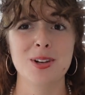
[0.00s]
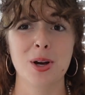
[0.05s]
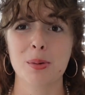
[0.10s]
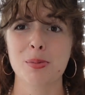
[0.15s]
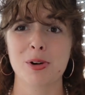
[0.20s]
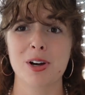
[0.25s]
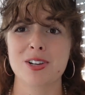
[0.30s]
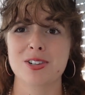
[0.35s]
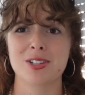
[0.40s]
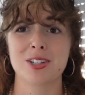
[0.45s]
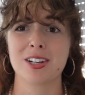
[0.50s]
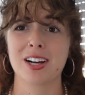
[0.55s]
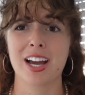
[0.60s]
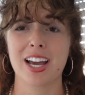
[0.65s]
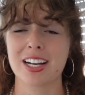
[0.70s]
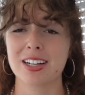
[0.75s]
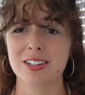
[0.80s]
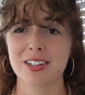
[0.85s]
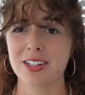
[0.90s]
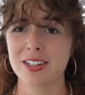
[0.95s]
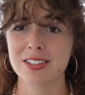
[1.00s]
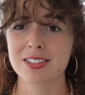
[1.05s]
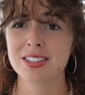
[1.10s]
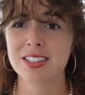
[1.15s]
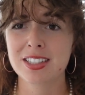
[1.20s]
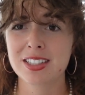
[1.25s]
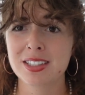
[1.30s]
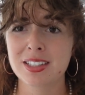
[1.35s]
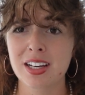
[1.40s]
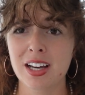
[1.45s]
no pressure, I don't know.
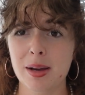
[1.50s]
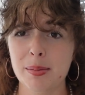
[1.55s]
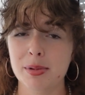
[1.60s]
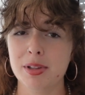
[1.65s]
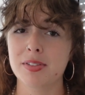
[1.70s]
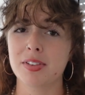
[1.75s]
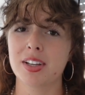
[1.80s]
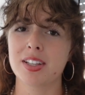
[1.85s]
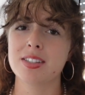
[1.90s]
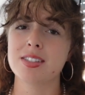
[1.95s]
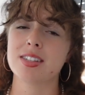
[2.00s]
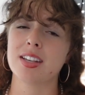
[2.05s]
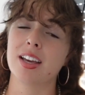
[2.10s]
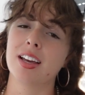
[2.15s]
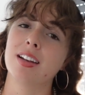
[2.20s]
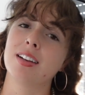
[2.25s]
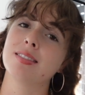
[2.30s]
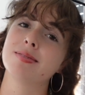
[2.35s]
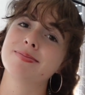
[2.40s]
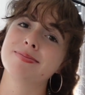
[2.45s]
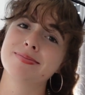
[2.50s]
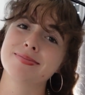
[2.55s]
I believe in consent.